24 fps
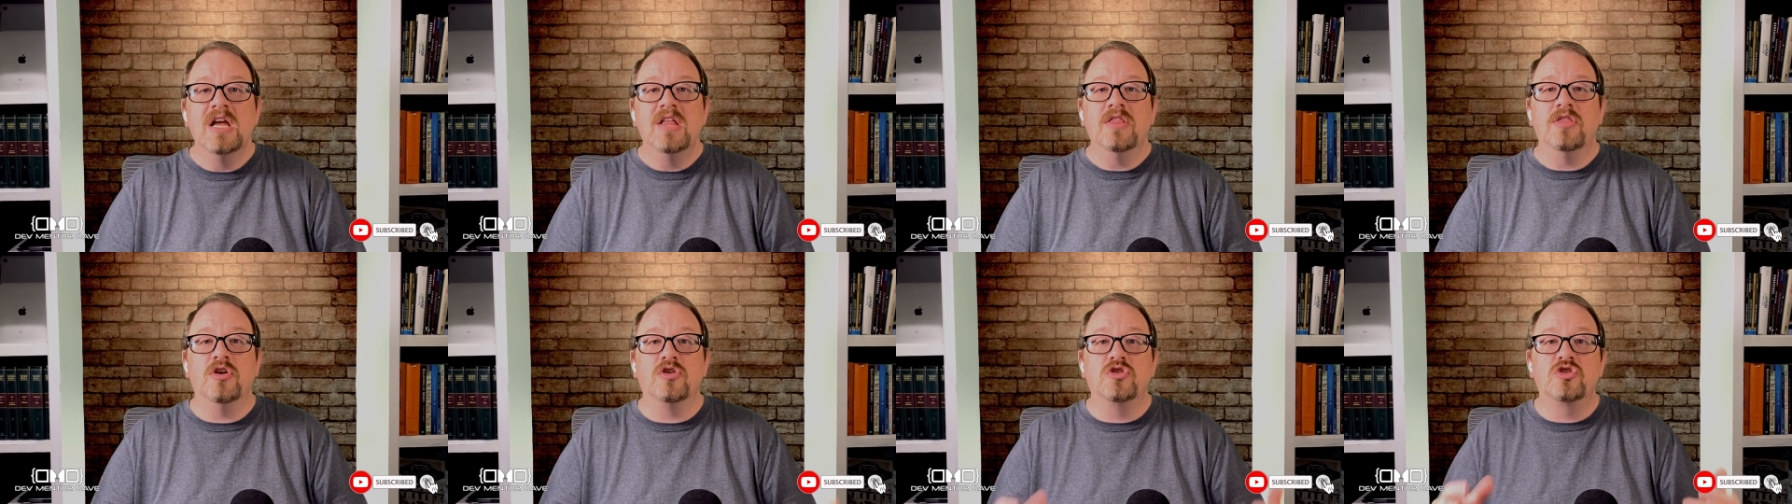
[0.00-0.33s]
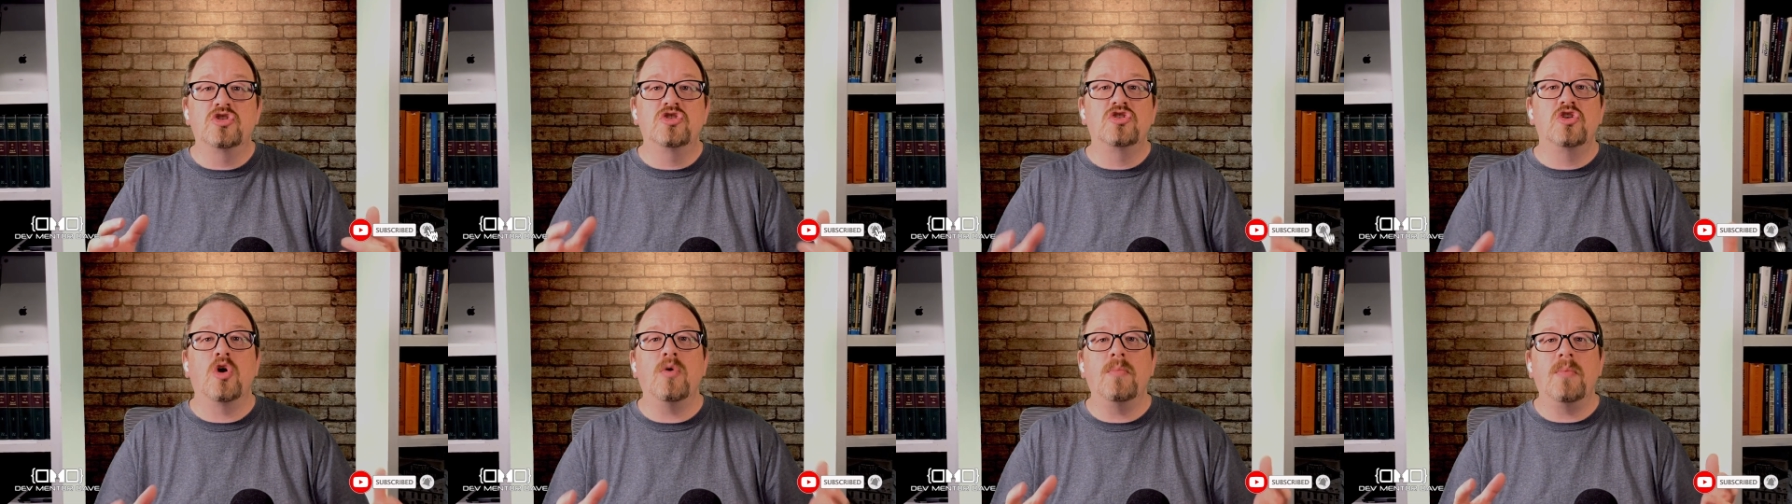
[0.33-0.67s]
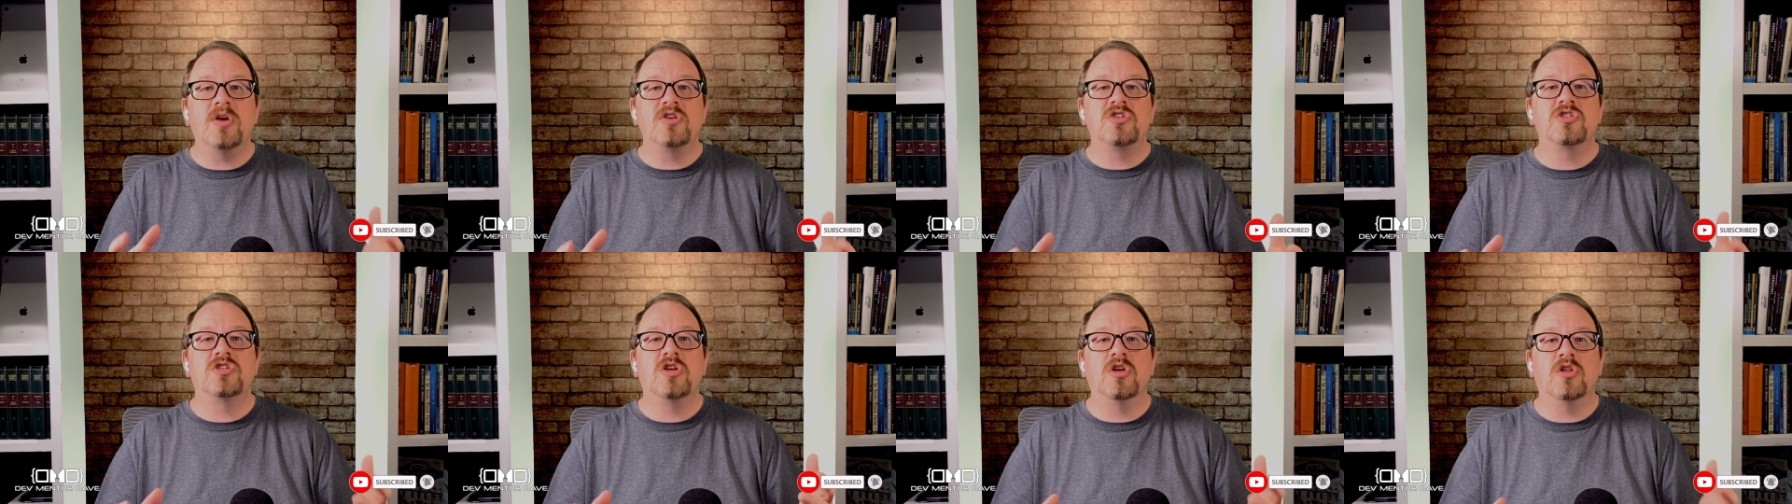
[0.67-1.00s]
there's so
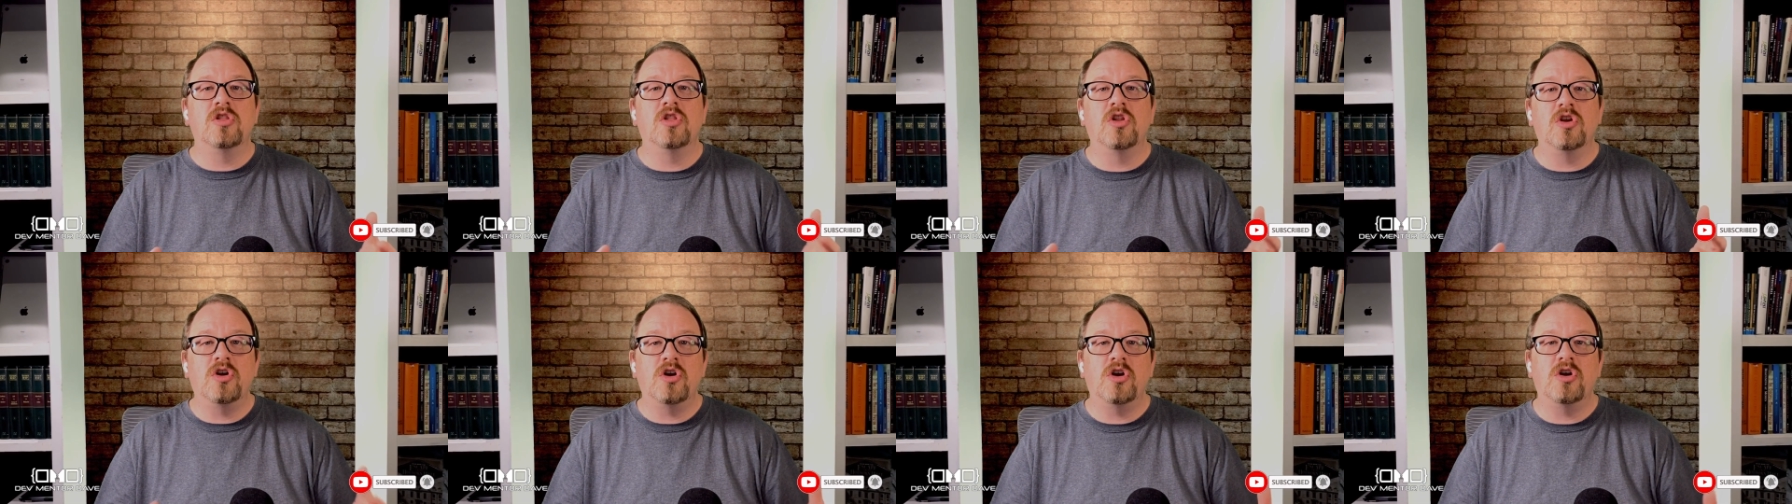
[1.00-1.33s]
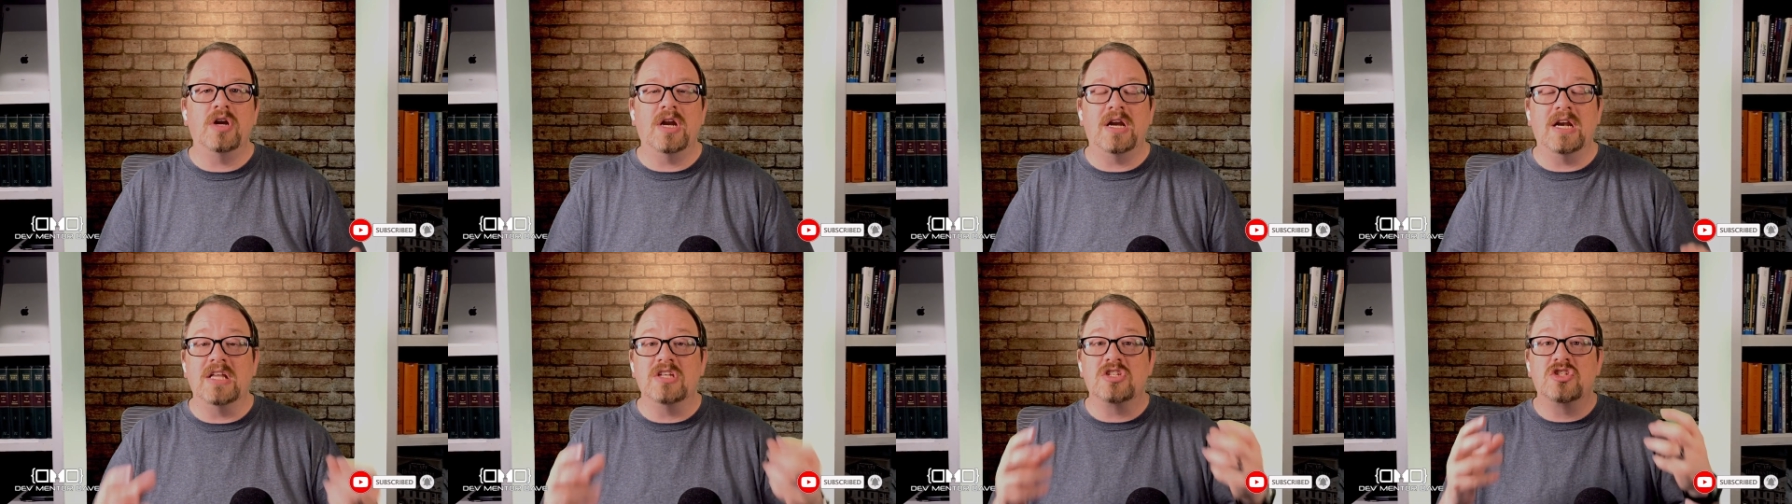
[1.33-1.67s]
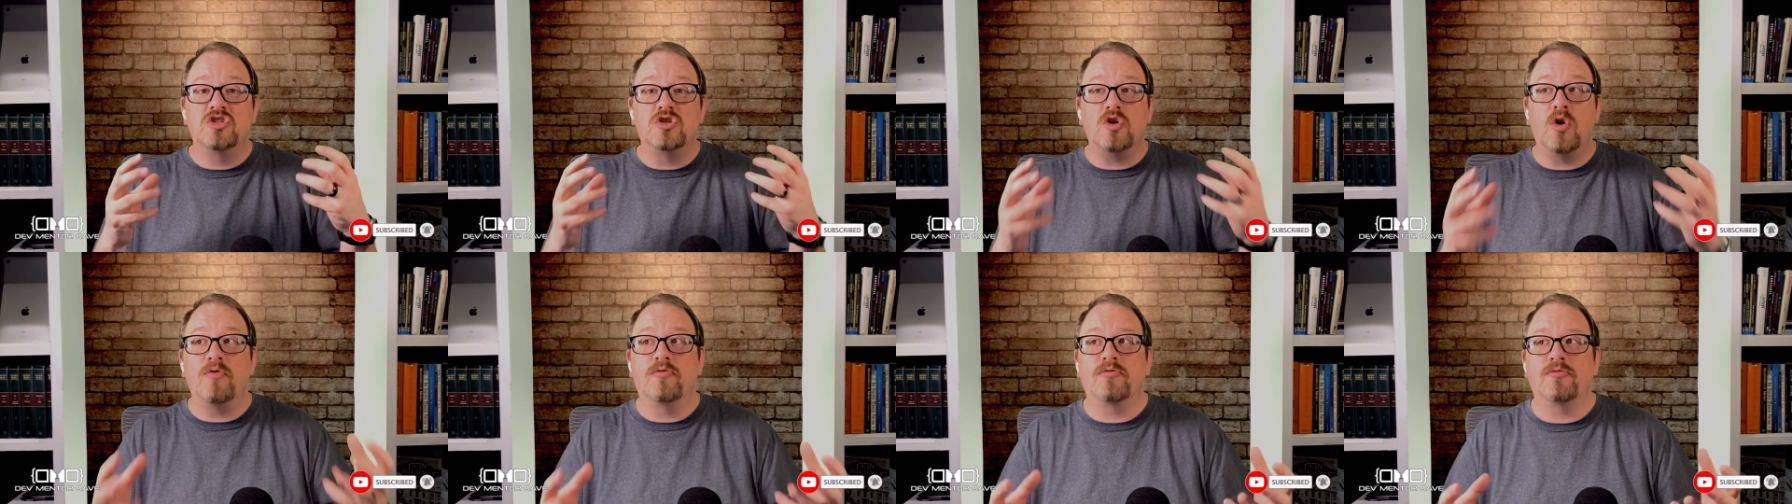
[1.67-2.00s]
much to learn and it's
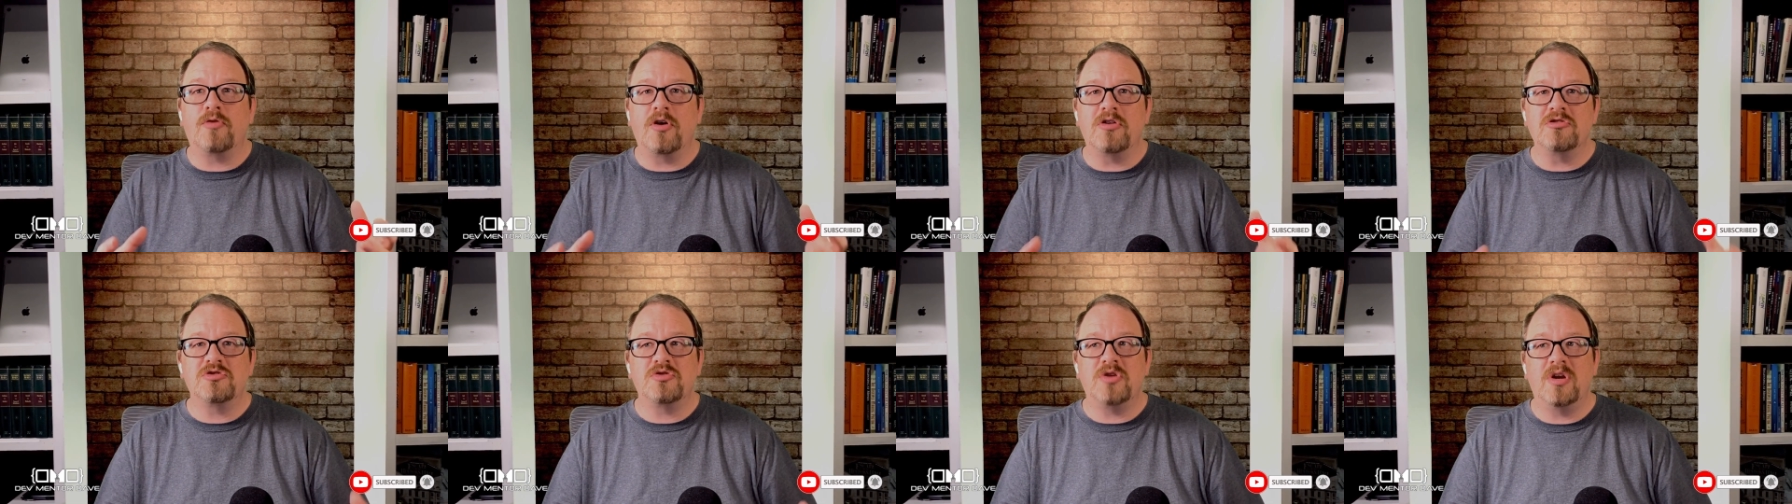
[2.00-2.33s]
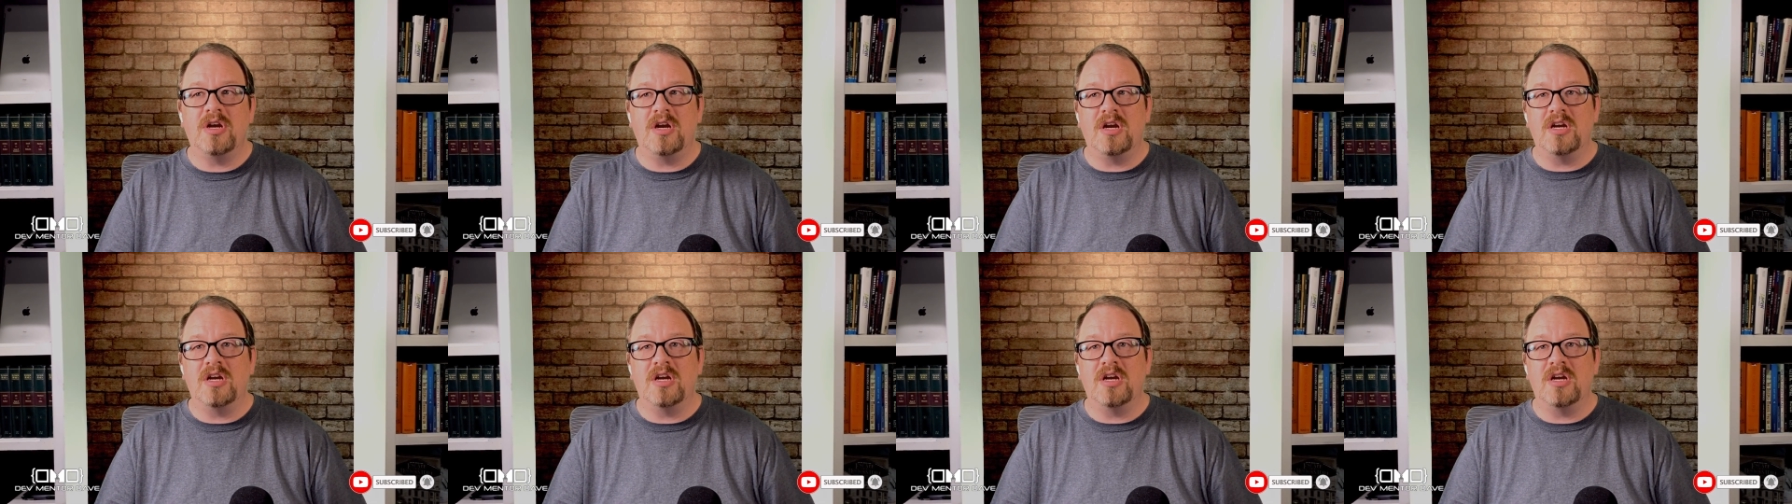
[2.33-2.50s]
so frustrating